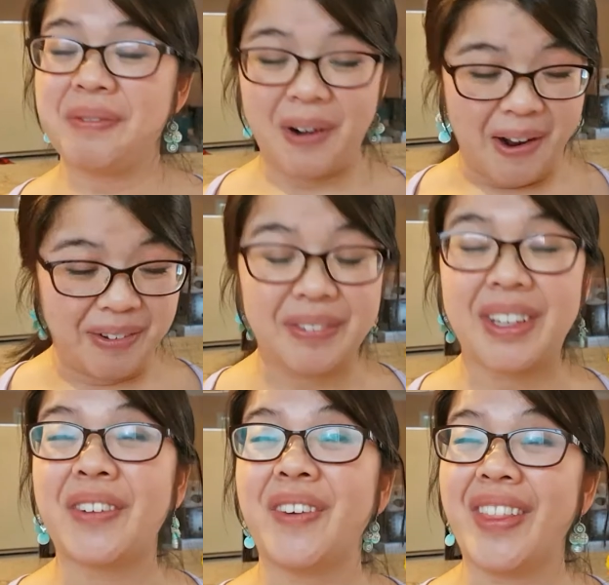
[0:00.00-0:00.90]

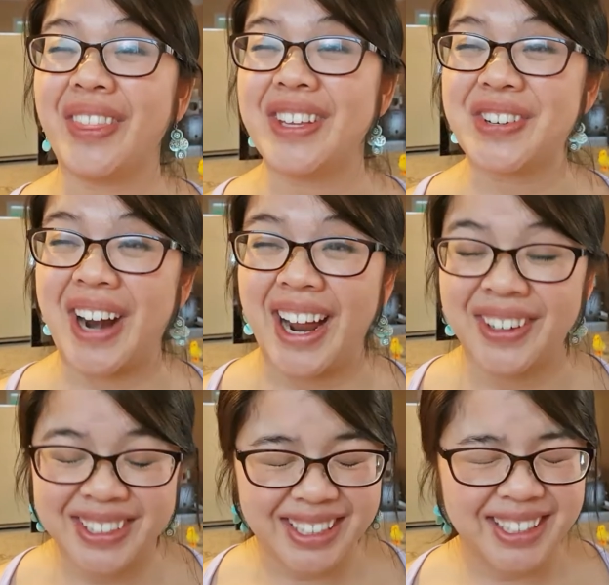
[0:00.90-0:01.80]
probably won this
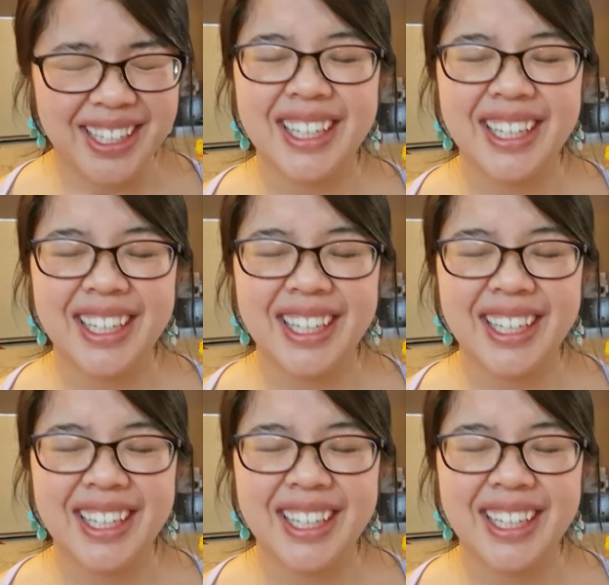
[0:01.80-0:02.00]
round,